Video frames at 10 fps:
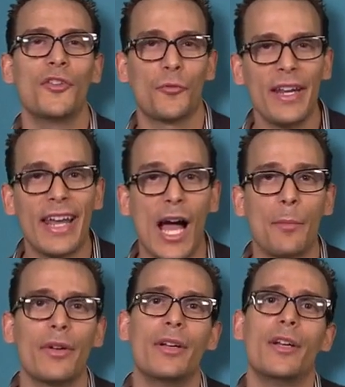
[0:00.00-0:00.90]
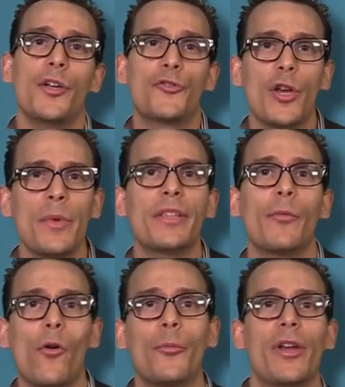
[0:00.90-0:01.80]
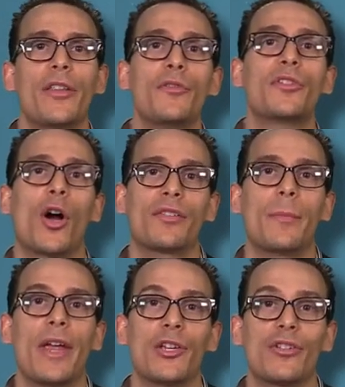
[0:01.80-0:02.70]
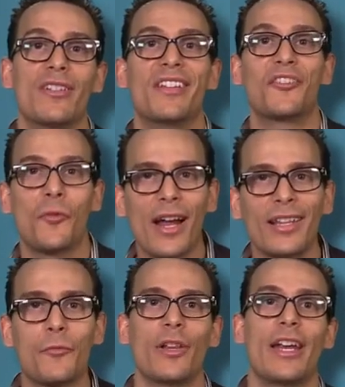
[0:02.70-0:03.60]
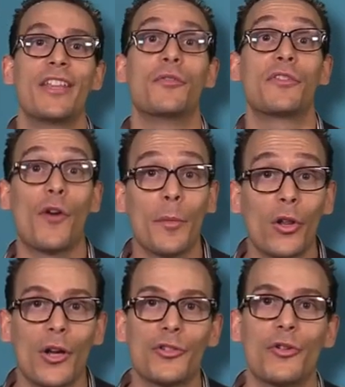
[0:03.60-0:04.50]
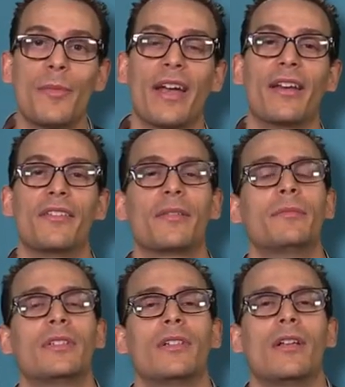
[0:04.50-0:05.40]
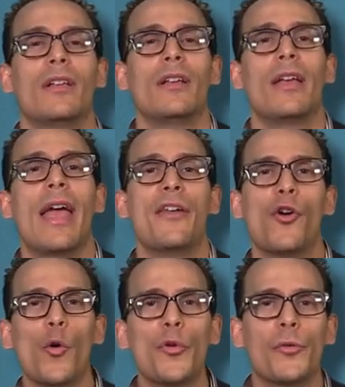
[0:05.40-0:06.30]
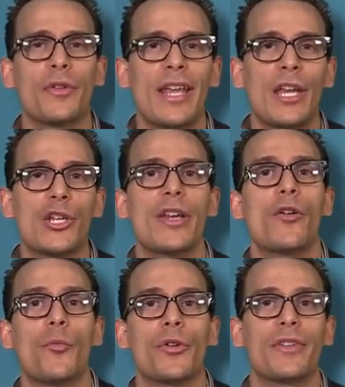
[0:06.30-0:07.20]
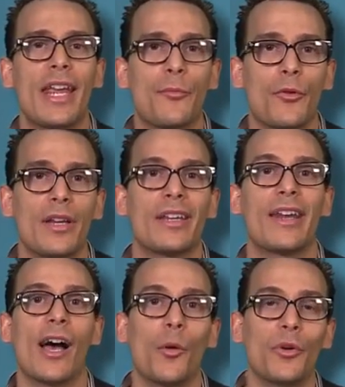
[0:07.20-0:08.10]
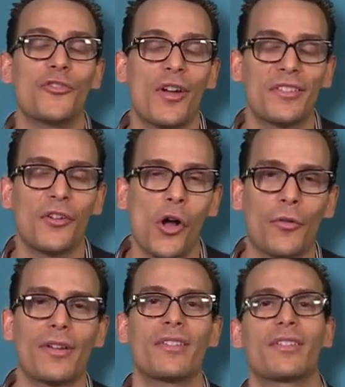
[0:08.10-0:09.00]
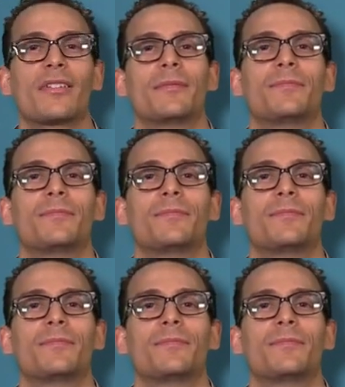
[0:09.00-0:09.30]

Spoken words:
To recap, treatment of opioid-induced constipation is directly related to its pharmacological mechanism, and opioid rotation and opioid tapering can help address tolerance.